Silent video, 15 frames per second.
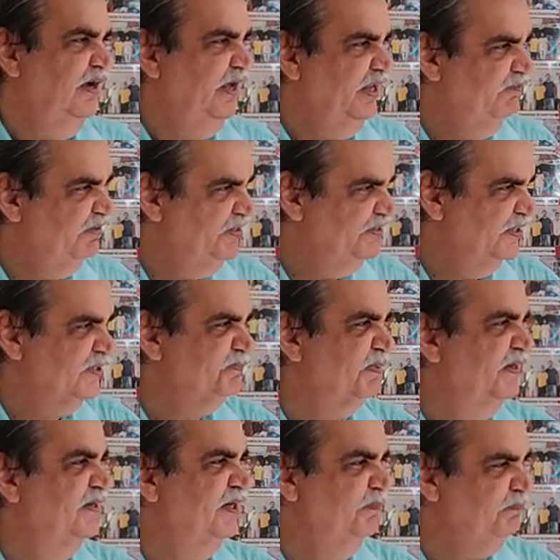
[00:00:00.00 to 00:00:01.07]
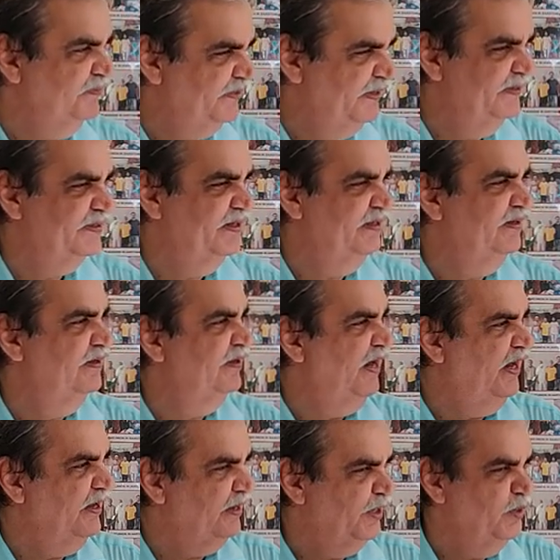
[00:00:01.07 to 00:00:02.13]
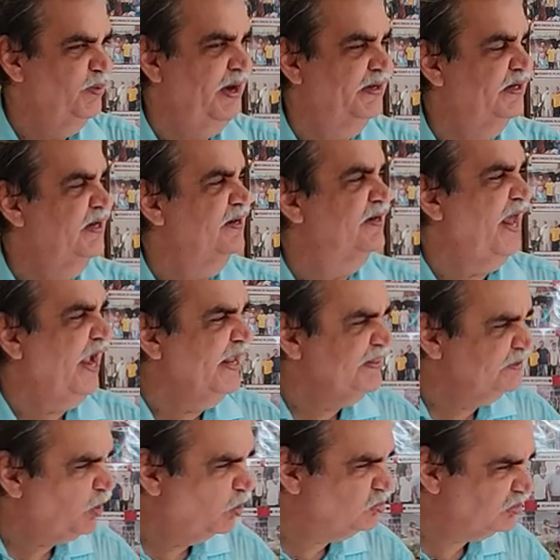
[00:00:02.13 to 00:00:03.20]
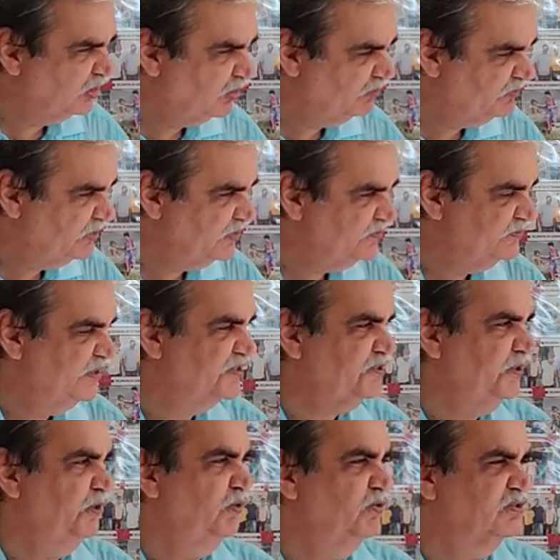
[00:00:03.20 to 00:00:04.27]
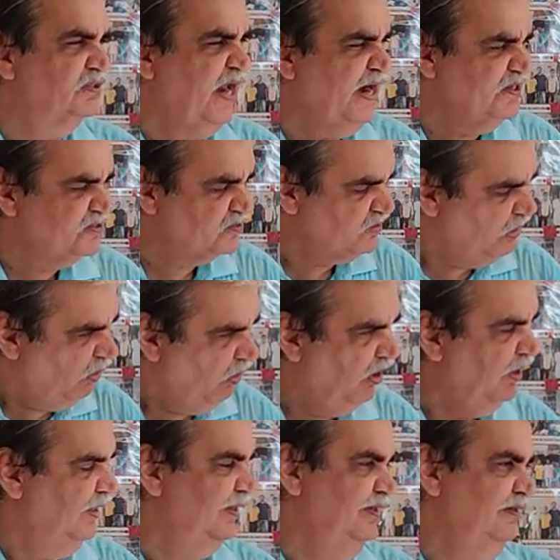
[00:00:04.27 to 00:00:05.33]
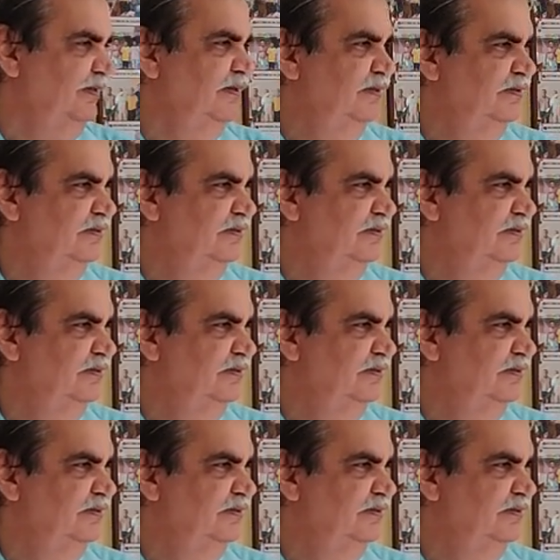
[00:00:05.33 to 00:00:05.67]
Arey, we just picked up, treated and reunited 9,000 of these destitutes. That's all.